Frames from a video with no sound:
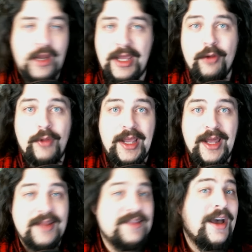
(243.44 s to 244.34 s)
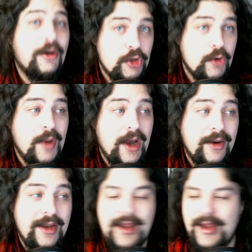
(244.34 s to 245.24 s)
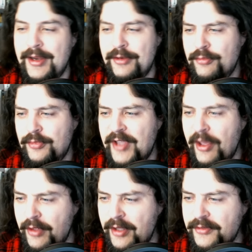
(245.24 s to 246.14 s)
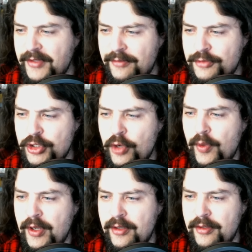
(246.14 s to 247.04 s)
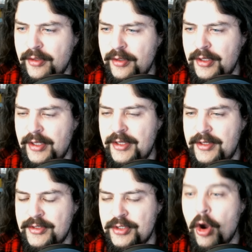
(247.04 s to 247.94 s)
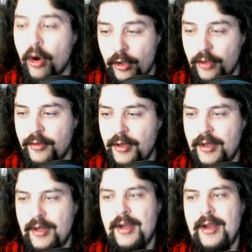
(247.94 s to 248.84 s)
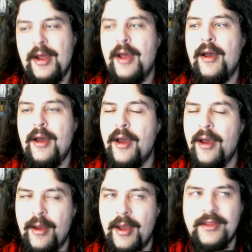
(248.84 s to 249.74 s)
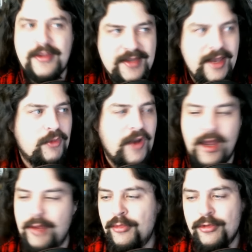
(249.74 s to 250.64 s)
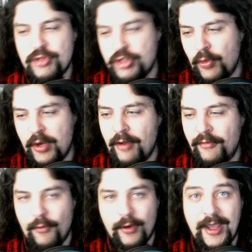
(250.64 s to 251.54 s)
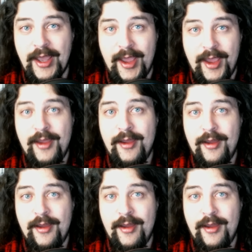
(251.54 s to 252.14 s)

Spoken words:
can only kind of tell you about it, and telling instead of showing is hard. At the same time, showing off 4K